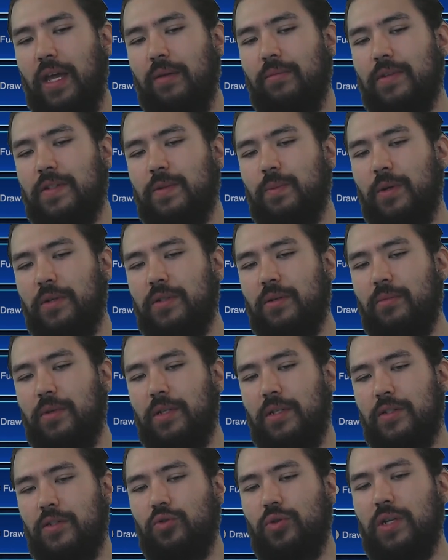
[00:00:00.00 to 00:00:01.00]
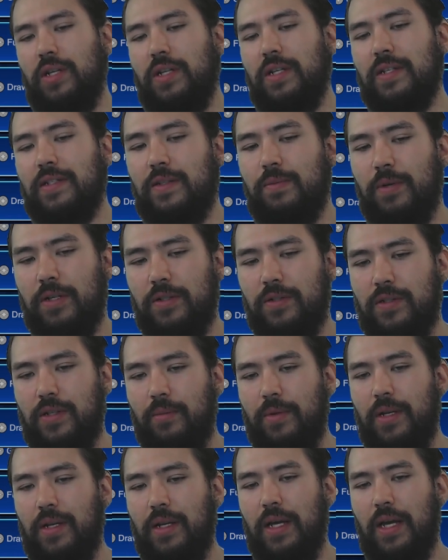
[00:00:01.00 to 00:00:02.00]
The special summon is treated as a special
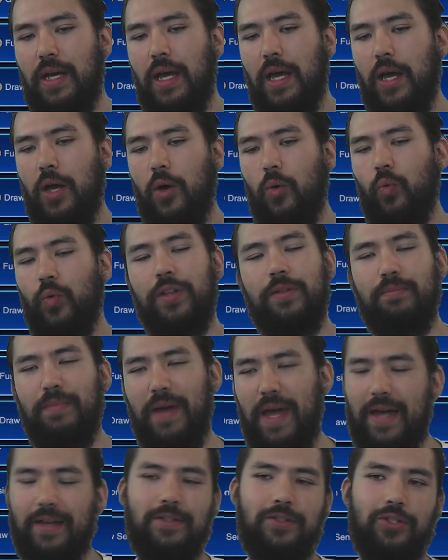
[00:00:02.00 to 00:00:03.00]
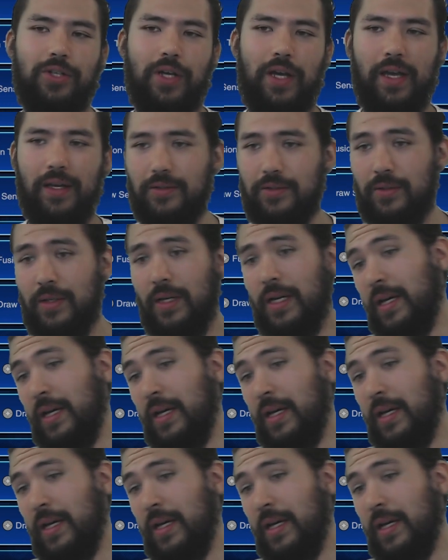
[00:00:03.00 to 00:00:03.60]
summon with Mass Change.